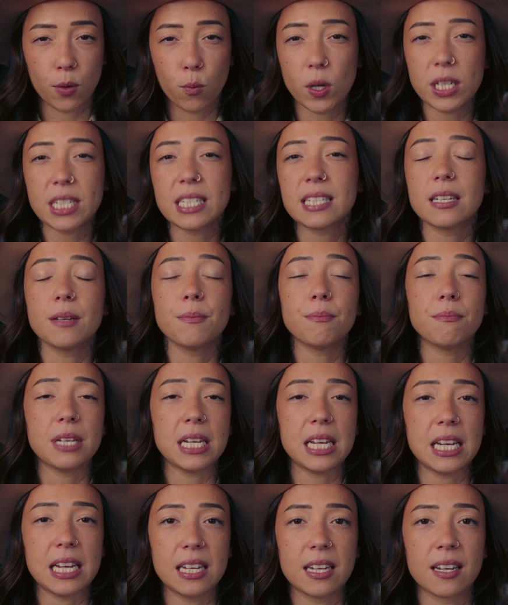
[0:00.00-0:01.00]
What does it
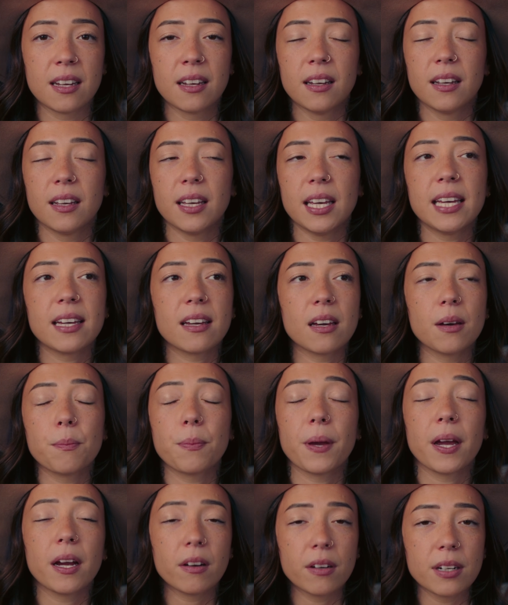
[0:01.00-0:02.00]
mean in
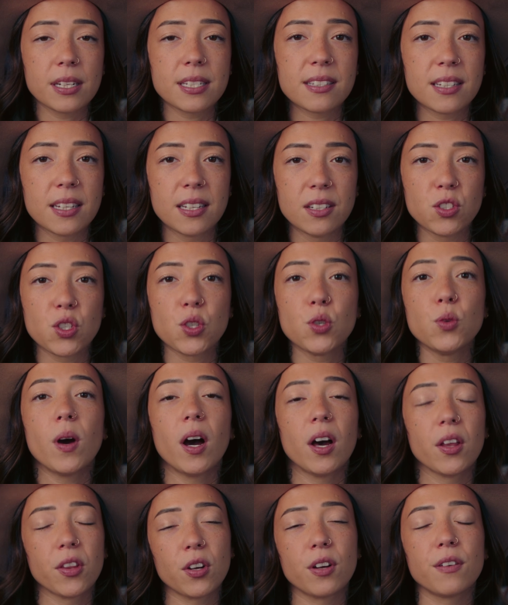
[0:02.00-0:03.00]
comparison to
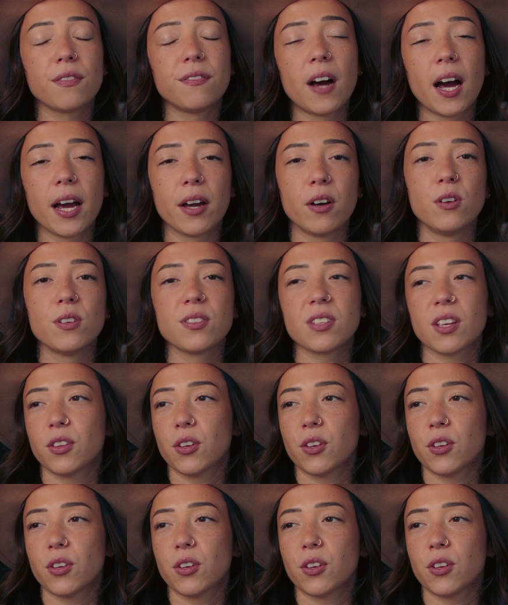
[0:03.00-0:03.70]
other files,